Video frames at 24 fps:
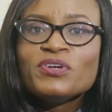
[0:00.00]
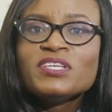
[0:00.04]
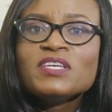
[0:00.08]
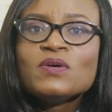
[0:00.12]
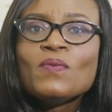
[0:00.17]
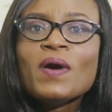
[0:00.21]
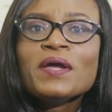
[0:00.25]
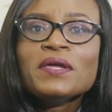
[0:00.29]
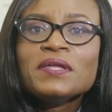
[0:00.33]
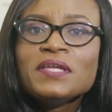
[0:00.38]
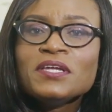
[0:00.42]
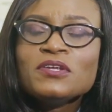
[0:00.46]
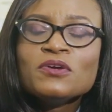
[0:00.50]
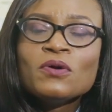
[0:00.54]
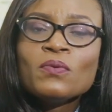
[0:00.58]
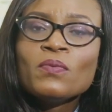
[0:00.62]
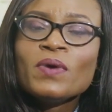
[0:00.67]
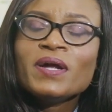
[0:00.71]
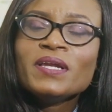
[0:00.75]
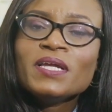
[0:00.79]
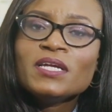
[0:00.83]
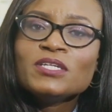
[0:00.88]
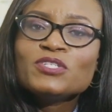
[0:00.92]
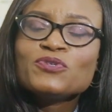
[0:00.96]
reason why you need your
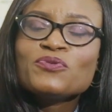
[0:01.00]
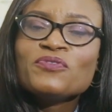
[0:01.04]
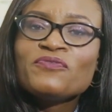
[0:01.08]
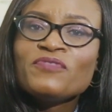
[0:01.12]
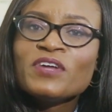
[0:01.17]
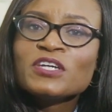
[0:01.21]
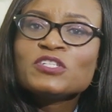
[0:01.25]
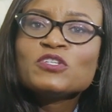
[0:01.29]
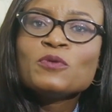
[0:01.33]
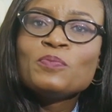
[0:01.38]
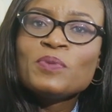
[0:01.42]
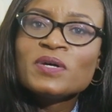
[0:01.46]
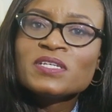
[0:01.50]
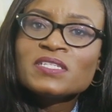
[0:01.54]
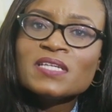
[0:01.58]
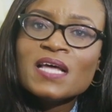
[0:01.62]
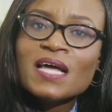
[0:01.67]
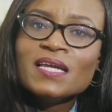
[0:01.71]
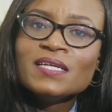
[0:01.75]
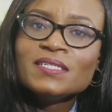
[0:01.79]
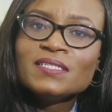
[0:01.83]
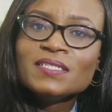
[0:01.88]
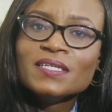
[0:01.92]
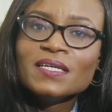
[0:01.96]
wedding to reflect your
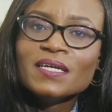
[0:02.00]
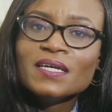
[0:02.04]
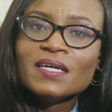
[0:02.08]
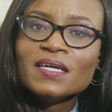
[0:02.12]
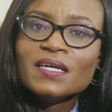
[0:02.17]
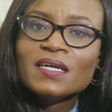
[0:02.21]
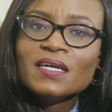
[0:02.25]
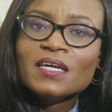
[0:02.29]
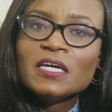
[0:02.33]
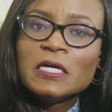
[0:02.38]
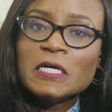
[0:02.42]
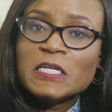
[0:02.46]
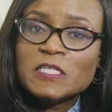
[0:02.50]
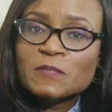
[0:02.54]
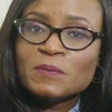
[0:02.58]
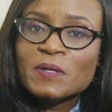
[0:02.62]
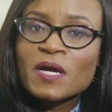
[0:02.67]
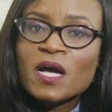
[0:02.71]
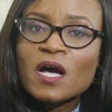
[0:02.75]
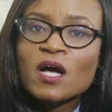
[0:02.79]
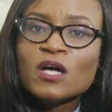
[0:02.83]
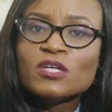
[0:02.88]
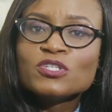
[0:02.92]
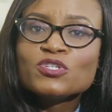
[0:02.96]
personality is
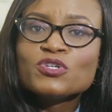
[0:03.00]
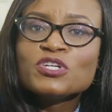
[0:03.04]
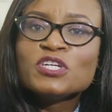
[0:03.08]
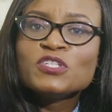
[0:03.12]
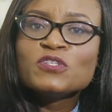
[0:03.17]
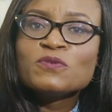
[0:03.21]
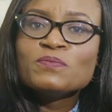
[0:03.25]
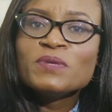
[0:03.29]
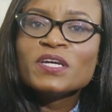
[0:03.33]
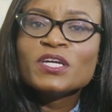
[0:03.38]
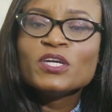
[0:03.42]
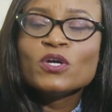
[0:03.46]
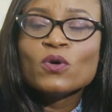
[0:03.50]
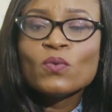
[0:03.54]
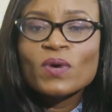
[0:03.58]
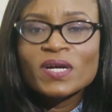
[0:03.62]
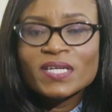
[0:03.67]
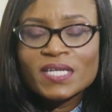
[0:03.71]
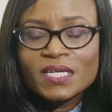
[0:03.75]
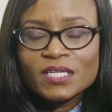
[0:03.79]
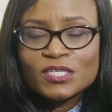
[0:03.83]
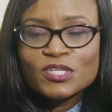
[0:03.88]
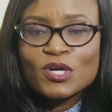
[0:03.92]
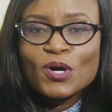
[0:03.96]
because you need to make your
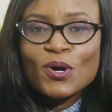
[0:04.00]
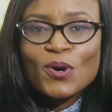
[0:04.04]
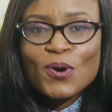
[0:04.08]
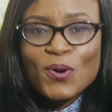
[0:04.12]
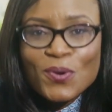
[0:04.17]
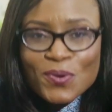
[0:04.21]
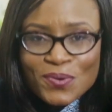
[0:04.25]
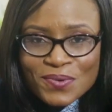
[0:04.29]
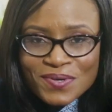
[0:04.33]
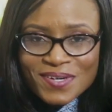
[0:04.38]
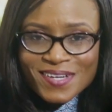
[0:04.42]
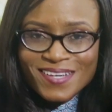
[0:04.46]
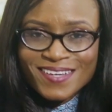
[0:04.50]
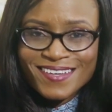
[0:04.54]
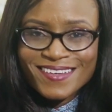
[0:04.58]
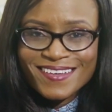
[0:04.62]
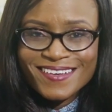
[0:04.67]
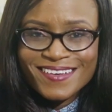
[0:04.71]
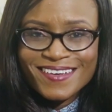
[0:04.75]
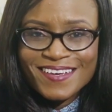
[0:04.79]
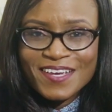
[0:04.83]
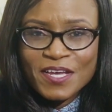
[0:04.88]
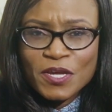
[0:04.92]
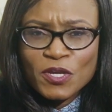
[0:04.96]
wedding your own.
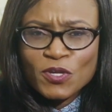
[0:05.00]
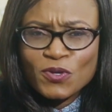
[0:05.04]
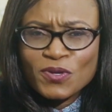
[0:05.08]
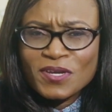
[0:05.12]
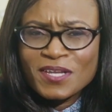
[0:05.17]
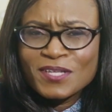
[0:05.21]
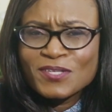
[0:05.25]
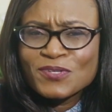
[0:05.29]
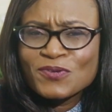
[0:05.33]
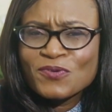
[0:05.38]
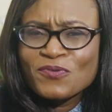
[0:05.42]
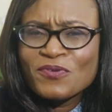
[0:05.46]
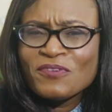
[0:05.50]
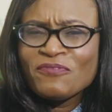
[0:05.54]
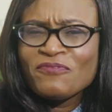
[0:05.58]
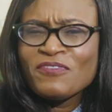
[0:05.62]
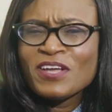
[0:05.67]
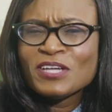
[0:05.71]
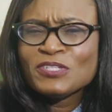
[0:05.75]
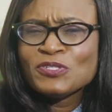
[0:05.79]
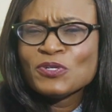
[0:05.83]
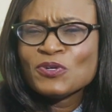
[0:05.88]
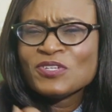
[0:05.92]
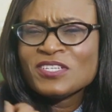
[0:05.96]
You need to
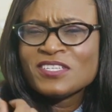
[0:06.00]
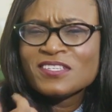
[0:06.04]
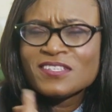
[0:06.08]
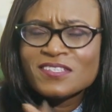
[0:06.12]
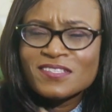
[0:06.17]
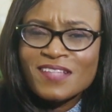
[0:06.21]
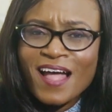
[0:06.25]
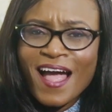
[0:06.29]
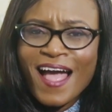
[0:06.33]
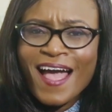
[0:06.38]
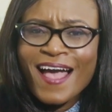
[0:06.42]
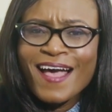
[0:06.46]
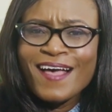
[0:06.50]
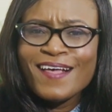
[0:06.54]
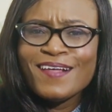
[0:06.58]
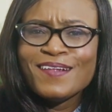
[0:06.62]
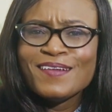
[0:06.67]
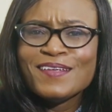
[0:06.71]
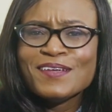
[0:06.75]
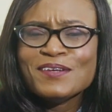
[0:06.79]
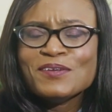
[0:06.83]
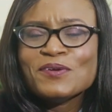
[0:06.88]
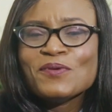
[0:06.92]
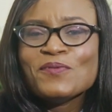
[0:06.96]
reflect your
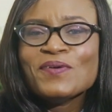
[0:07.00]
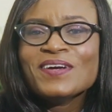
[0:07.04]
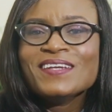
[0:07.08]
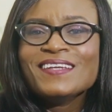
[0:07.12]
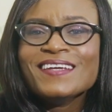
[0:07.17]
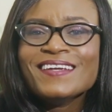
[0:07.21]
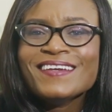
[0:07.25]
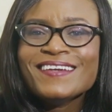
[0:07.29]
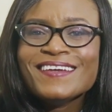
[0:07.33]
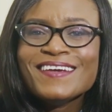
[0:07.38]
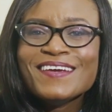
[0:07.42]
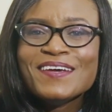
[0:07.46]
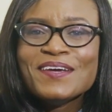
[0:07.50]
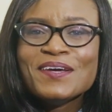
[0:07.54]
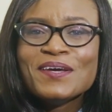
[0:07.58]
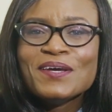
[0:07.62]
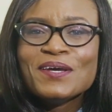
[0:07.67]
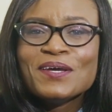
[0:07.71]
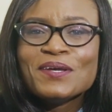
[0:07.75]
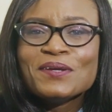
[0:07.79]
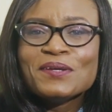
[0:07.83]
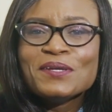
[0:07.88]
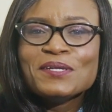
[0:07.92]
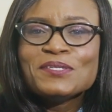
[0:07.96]
style in your wedding.
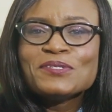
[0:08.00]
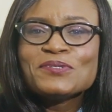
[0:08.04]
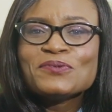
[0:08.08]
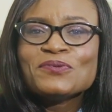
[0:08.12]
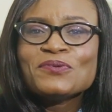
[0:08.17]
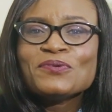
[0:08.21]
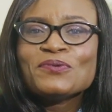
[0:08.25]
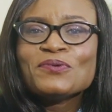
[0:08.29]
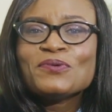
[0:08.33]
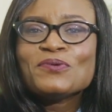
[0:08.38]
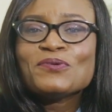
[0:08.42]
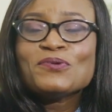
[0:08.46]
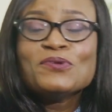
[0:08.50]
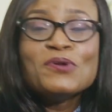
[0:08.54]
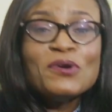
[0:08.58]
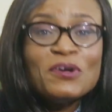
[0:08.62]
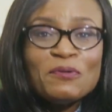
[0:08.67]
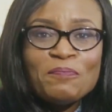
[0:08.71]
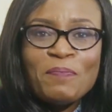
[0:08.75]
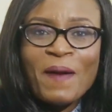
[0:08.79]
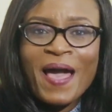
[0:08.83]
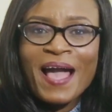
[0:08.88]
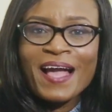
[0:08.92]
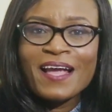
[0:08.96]
You need to
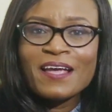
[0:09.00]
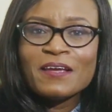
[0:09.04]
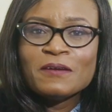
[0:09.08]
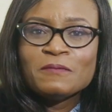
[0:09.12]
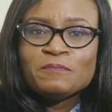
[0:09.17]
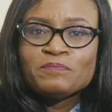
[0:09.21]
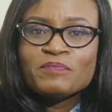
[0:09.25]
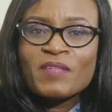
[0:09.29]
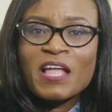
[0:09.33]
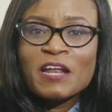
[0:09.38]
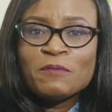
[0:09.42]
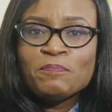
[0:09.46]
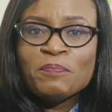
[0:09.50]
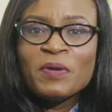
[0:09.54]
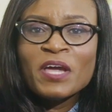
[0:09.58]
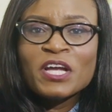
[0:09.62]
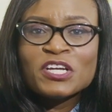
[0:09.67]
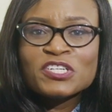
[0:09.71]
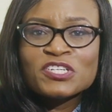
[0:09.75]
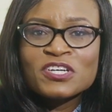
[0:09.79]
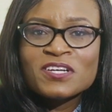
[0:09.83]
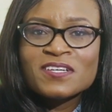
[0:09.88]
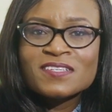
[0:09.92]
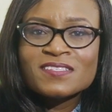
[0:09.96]
look back at
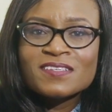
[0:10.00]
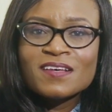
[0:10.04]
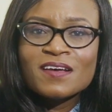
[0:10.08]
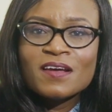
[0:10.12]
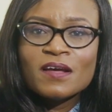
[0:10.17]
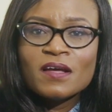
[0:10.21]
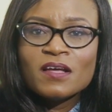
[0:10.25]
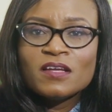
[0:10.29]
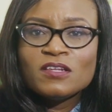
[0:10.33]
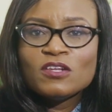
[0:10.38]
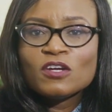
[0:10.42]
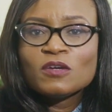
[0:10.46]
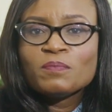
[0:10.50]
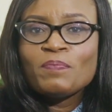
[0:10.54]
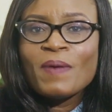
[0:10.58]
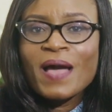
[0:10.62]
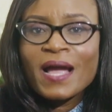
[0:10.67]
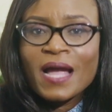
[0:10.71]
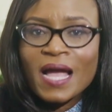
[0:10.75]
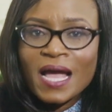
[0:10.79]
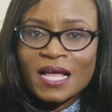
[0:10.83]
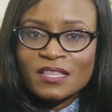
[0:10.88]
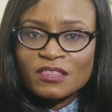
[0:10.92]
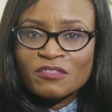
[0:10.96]
pictures, look
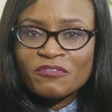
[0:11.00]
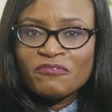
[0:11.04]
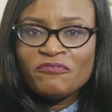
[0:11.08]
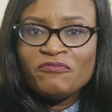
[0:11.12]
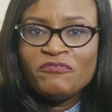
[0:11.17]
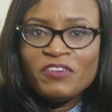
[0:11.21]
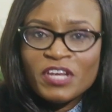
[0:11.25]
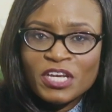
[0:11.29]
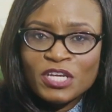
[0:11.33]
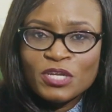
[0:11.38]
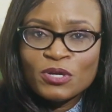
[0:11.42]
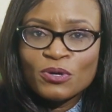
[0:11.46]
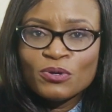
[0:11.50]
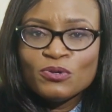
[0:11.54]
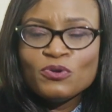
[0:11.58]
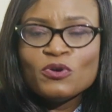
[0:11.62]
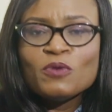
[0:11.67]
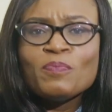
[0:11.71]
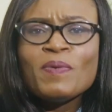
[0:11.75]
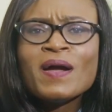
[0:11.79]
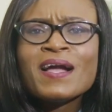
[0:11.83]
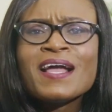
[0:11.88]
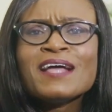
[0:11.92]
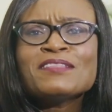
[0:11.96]
back at the video,
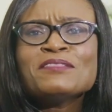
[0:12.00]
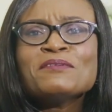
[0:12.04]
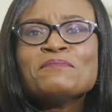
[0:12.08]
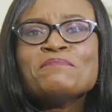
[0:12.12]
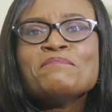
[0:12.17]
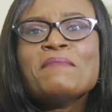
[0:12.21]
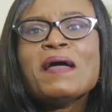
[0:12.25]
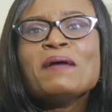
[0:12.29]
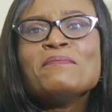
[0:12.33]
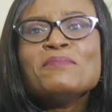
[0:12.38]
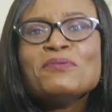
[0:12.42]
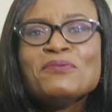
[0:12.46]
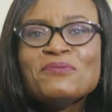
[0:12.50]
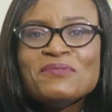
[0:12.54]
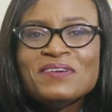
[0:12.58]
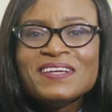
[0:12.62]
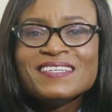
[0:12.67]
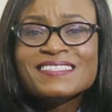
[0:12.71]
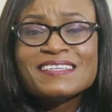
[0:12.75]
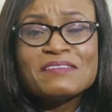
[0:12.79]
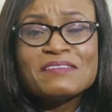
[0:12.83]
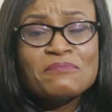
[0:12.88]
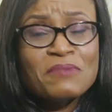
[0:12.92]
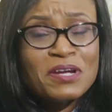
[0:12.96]
look back at the
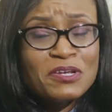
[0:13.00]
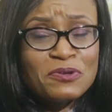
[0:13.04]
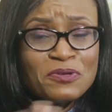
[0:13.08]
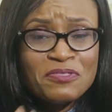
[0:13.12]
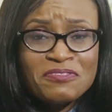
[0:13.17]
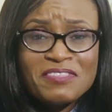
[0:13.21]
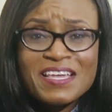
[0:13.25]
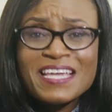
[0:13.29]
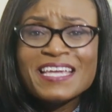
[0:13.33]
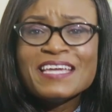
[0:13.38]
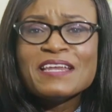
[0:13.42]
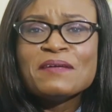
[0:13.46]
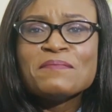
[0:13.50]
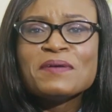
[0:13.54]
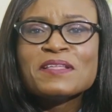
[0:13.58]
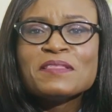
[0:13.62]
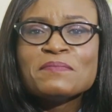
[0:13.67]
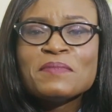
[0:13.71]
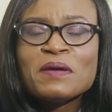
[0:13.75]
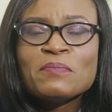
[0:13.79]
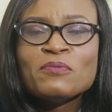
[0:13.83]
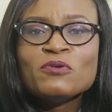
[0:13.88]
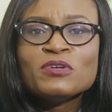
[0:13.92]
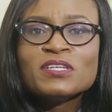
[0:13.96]
memories. And when you're thinking about
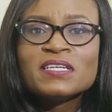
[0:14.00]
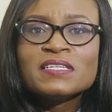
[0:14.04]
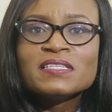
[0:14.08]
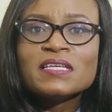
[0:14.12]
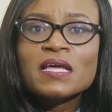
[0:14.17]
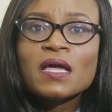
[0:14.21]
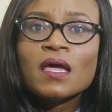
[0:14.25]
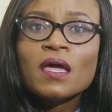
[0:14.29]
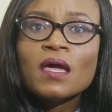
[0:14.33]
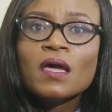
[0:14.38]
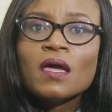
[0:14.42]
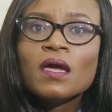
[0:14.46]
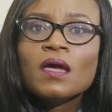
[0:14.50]
the memories and say,